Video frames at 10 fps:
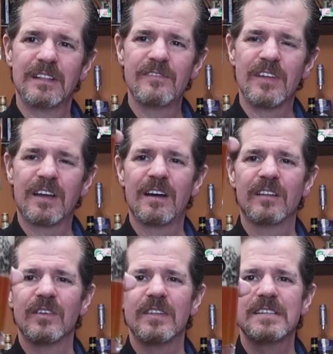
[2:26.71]
Love the
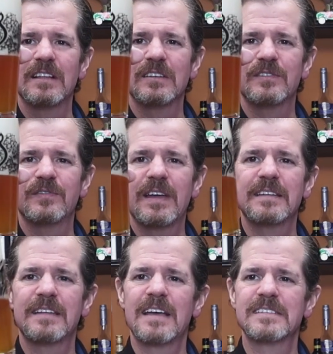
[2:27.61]
color of this. That looks
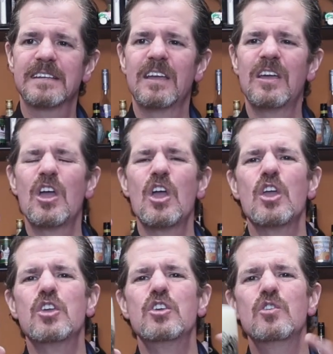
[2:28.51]
fantastic.
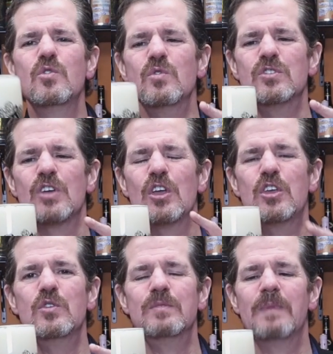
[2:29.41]
Huge,
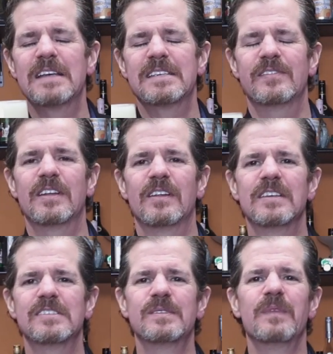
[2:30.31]
huge, massive head on
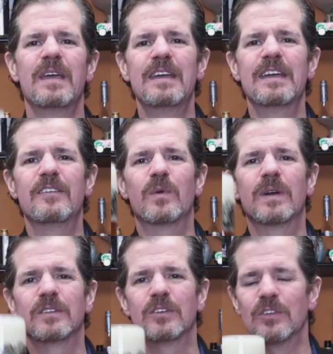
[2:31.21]
this. Get a
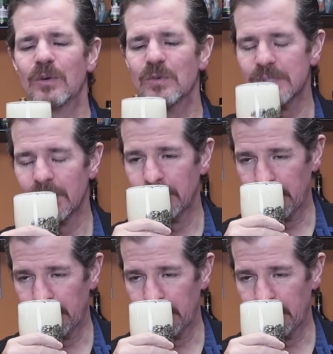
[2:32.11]
quick little nose.